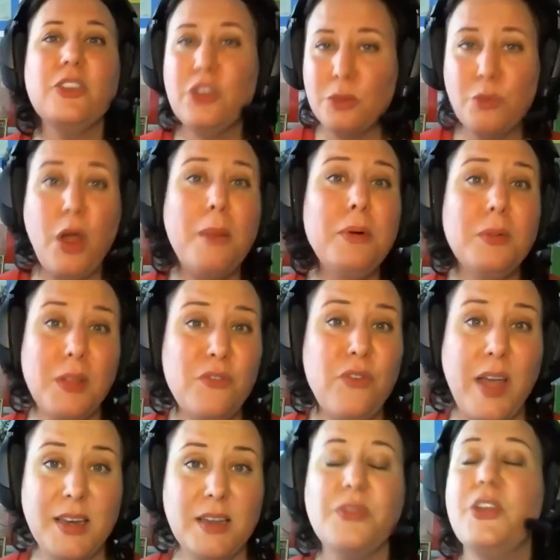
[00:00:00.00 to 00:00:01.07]
You can probably
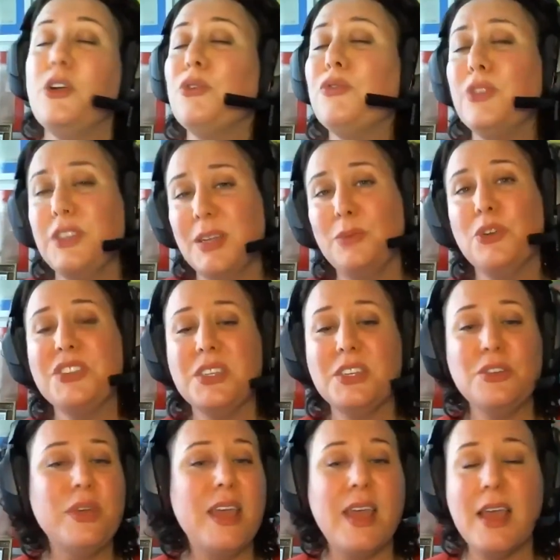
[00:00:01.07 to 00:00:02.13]
find it there. For some reason
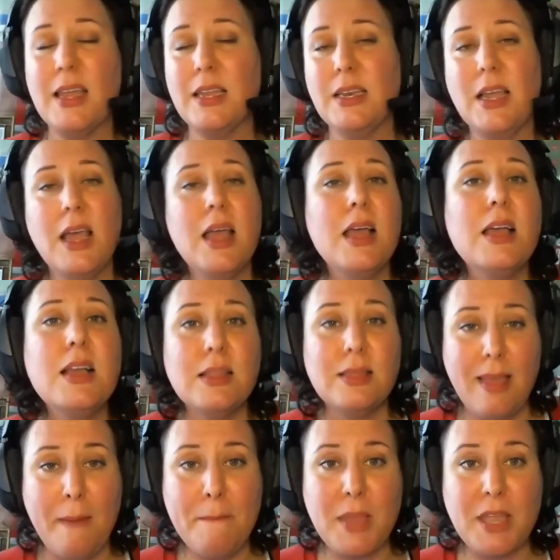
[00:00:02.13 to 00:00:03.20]
you can't,
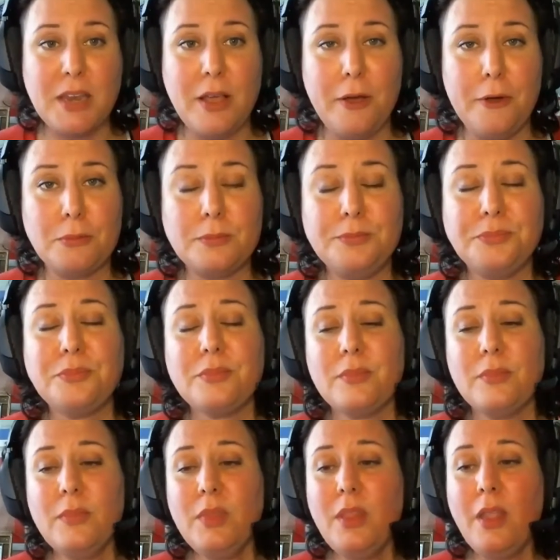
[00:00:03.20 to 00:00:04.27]
let me know.
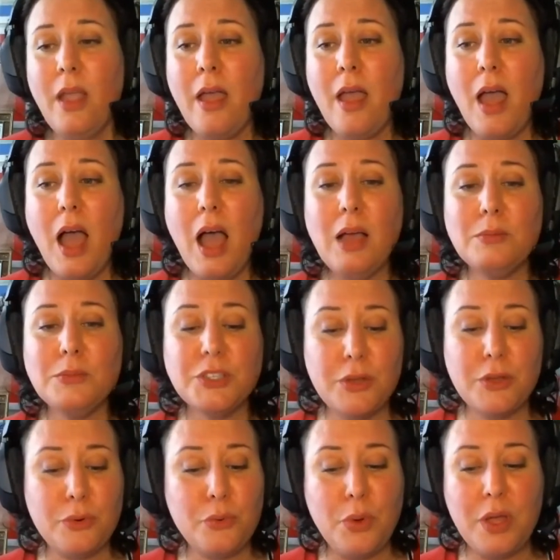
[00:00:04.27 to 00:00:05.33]
Um,
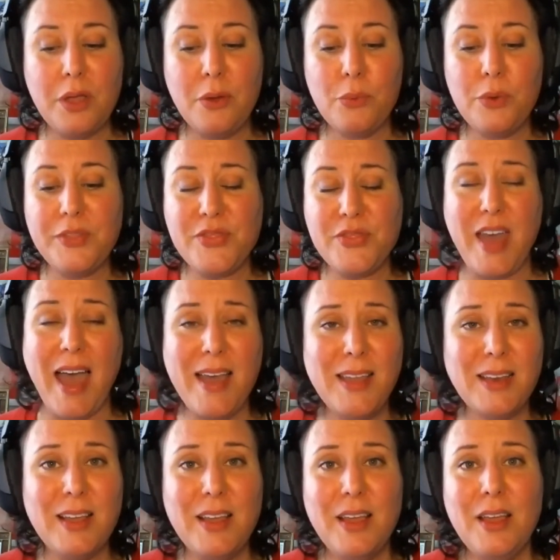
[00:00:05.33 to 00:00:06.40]
so with that,